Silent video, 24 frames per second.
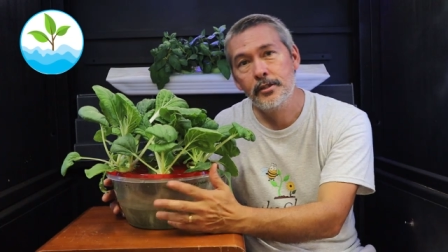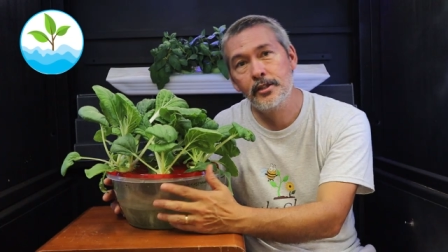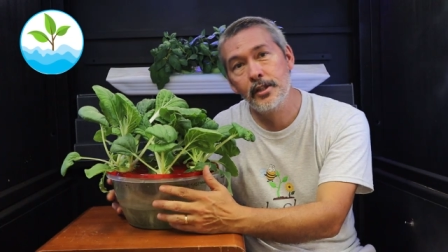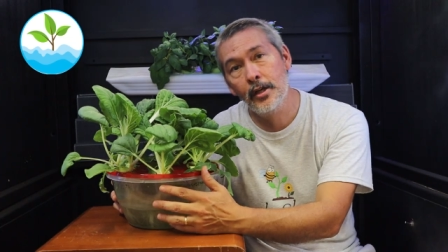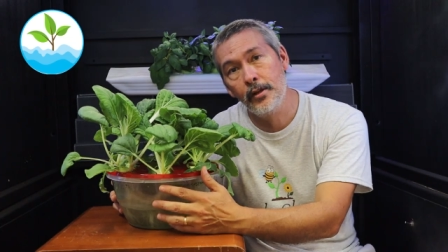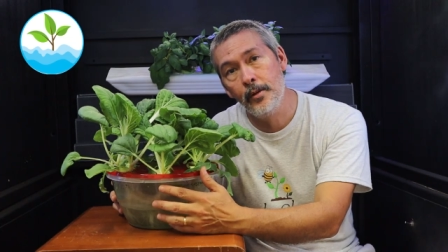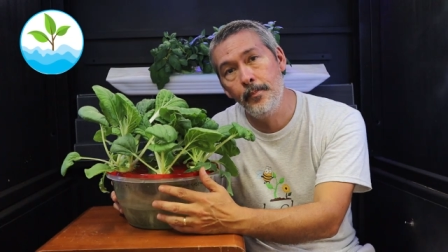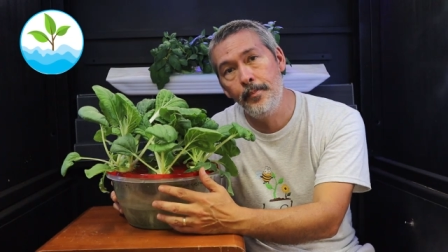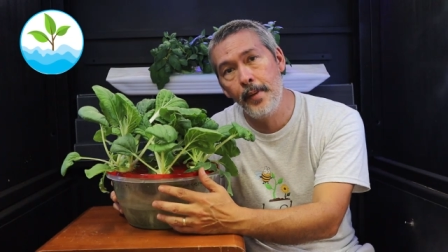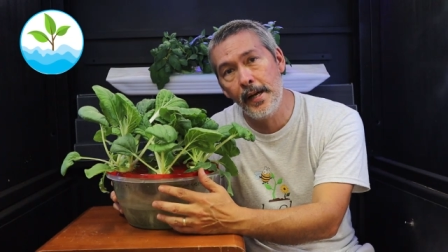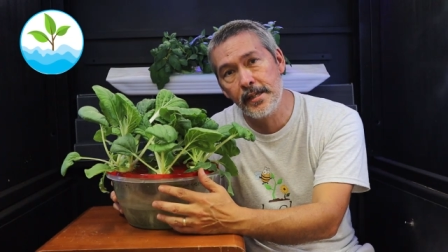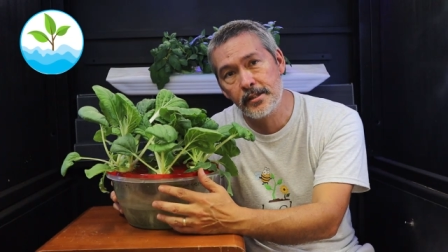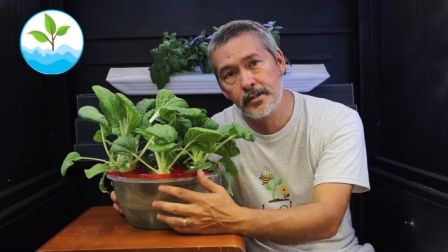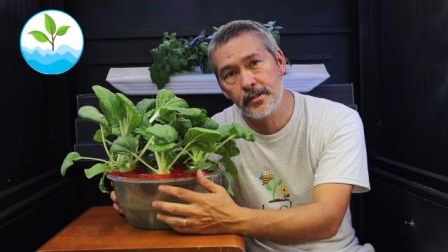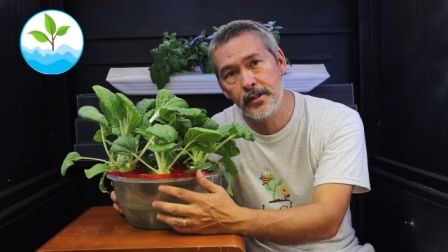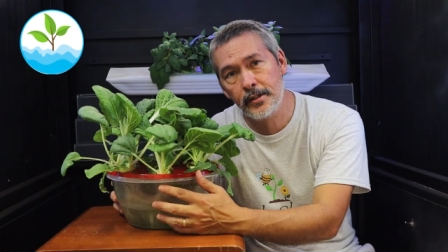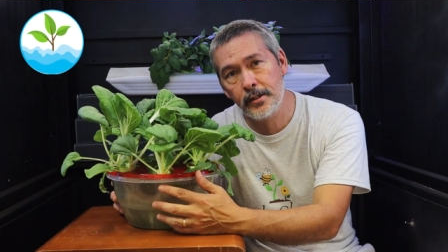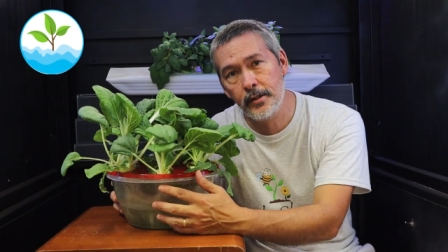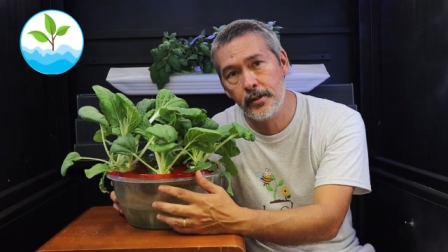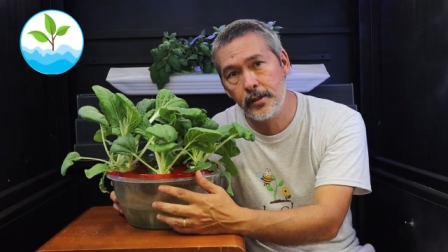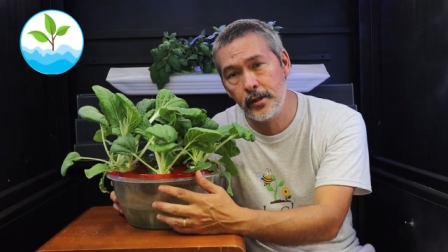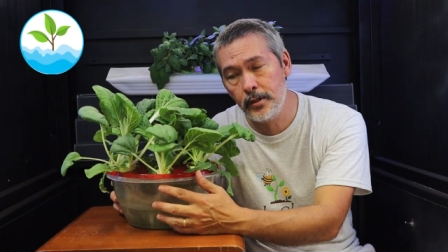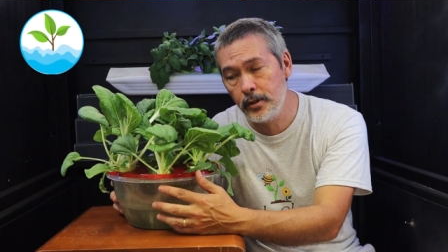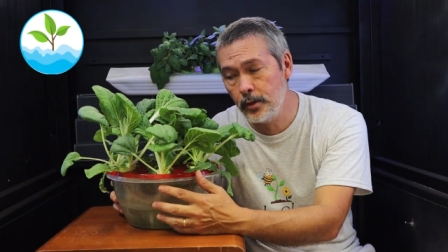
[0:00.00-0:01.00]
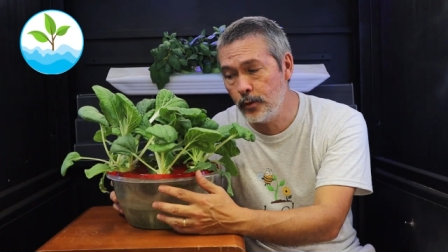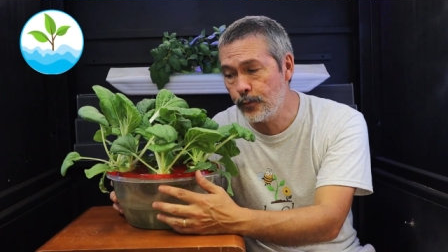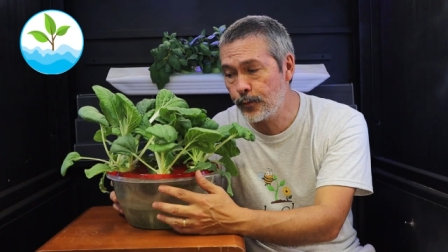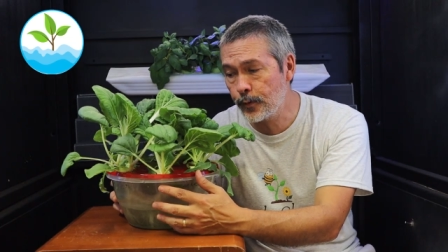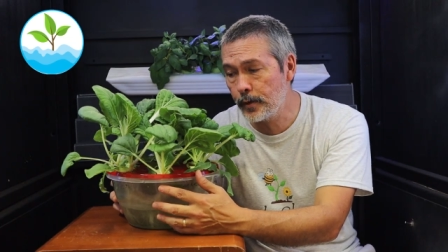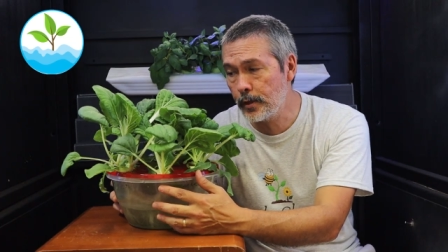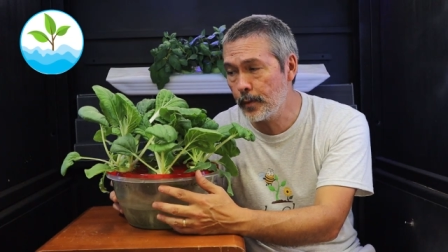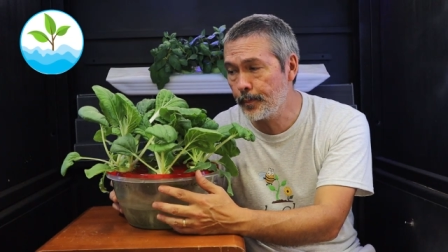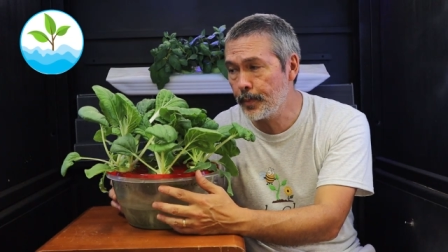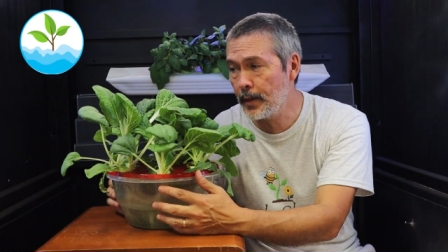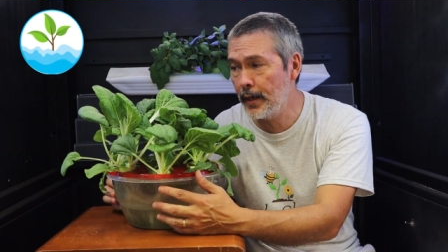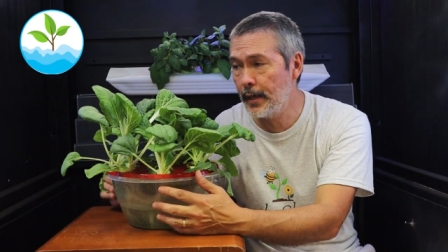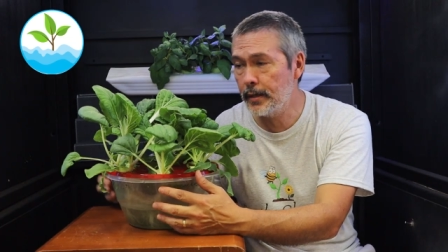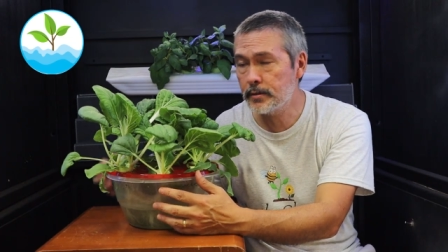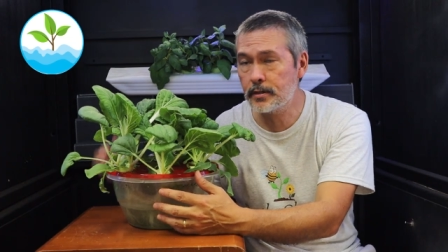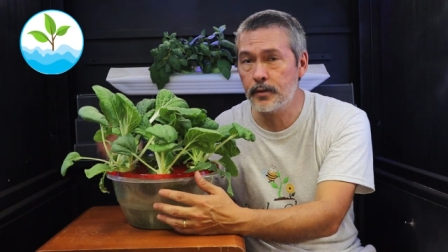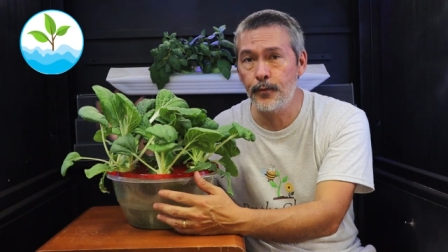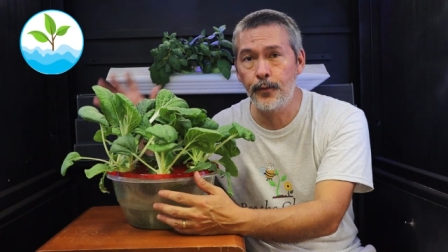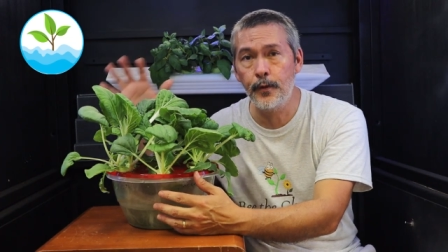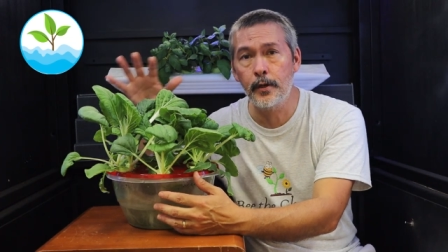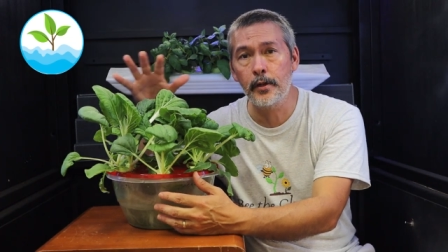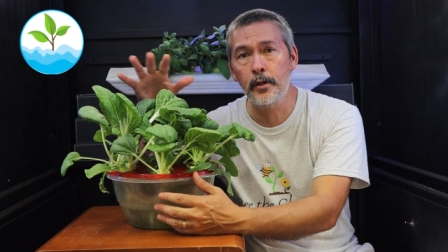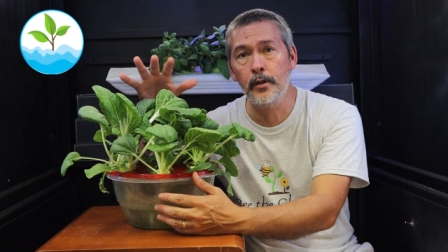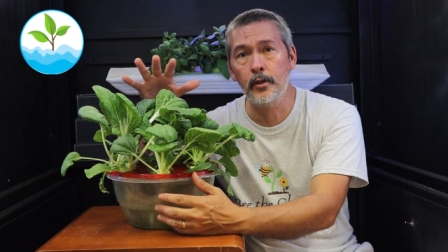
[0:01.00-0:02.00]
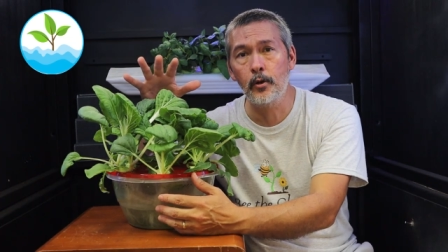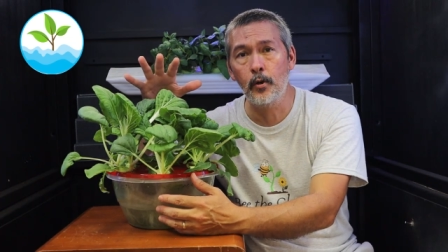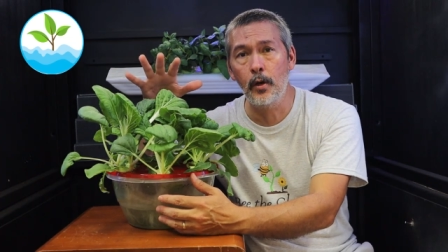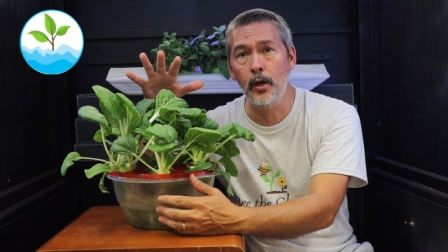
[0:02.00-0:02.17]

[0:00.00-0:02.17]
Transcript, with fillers: so the best thing you can do for your plants, if you're going